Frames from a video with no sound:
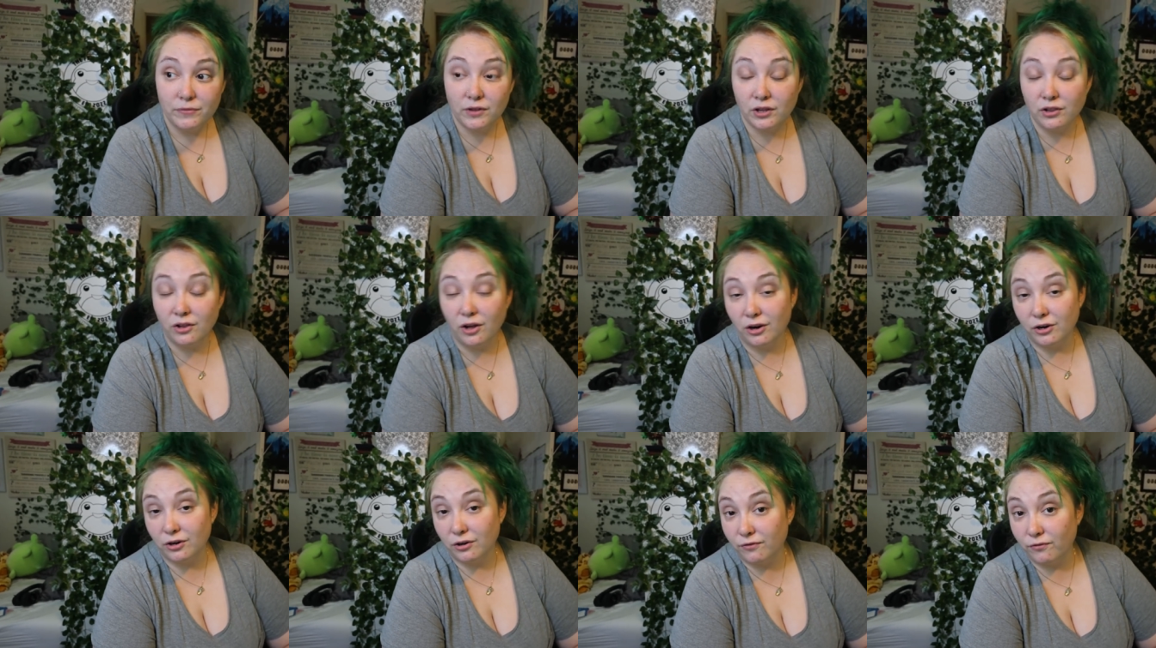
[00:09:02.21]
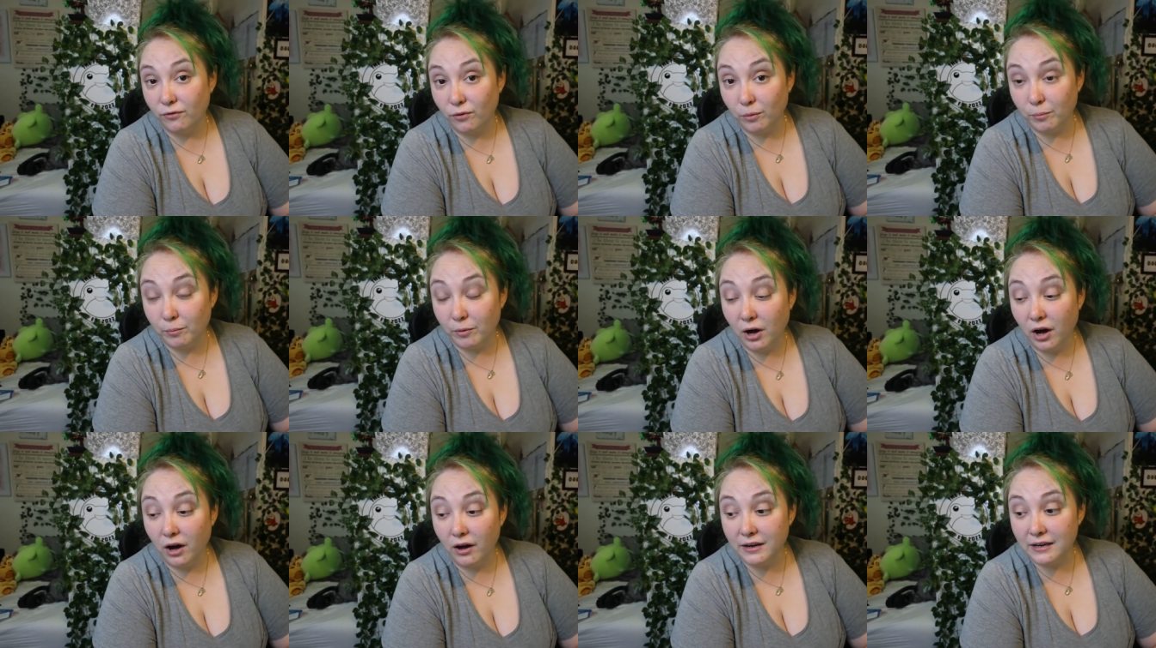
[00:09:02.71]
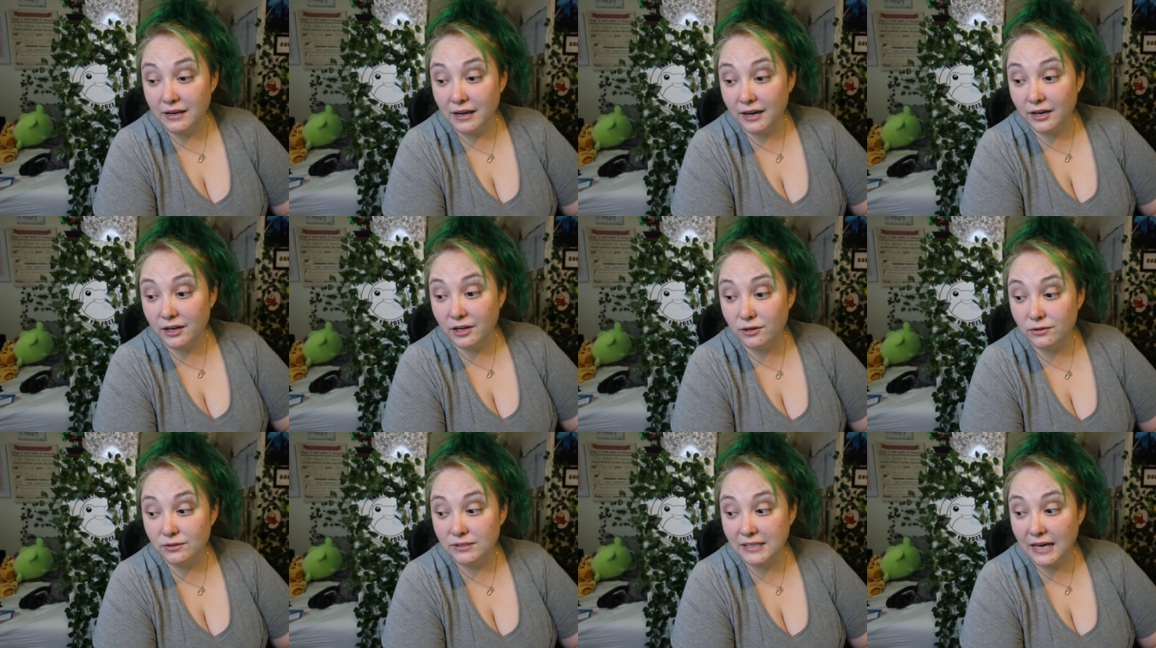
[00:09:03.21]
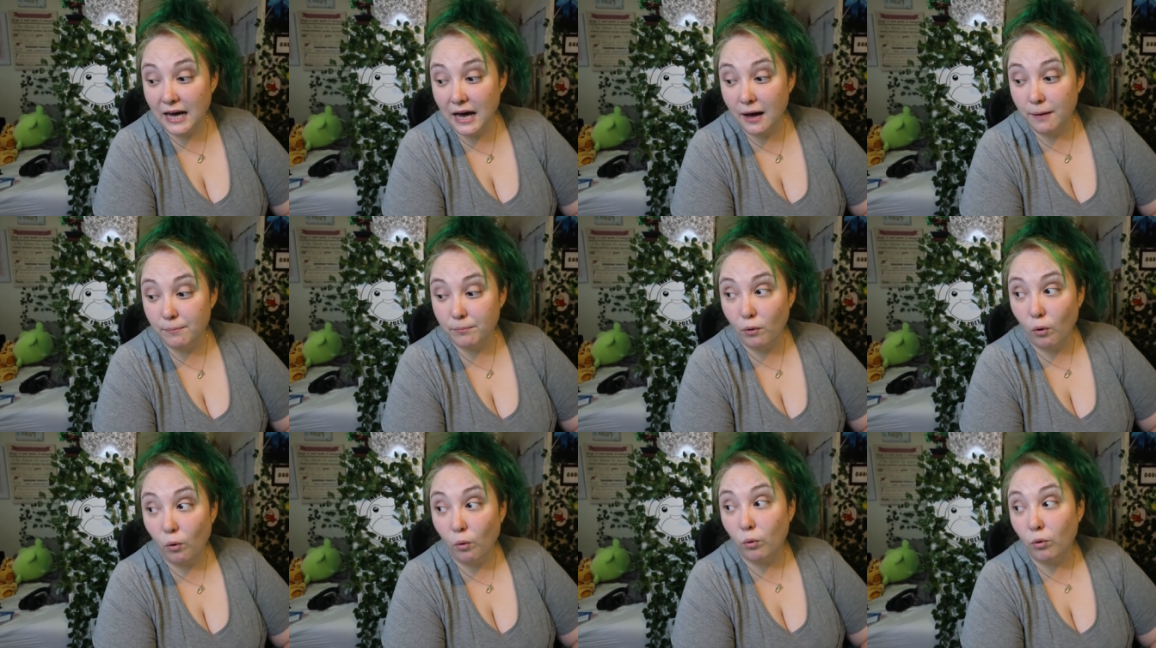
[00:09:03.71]
the longer form content goes
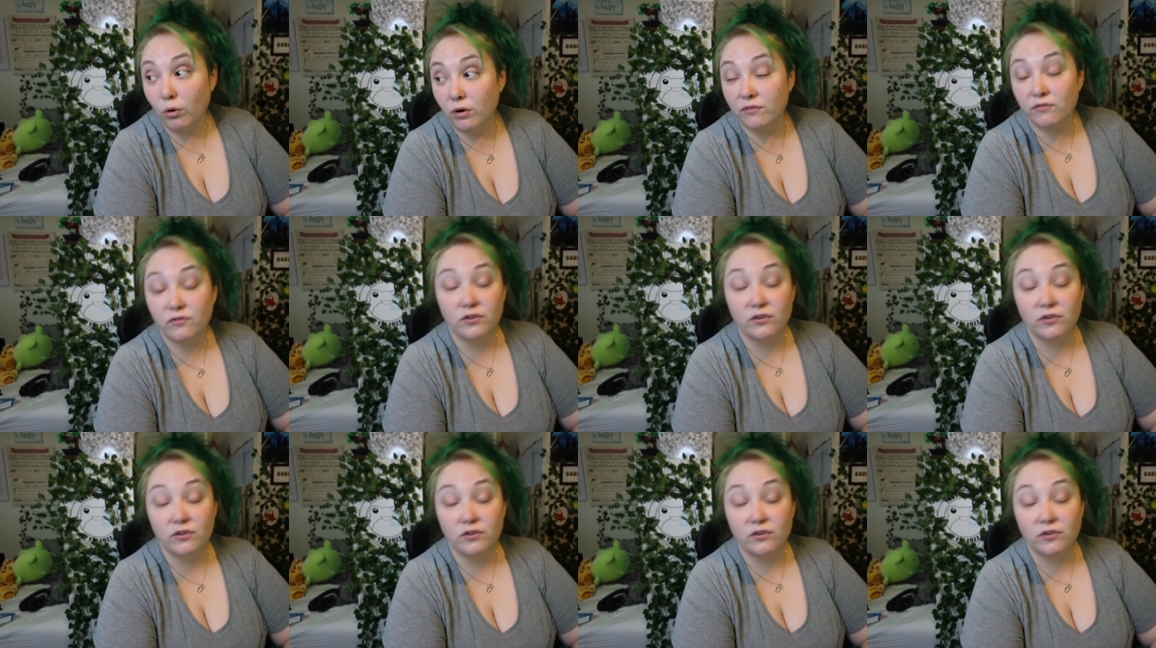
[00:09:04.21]
up or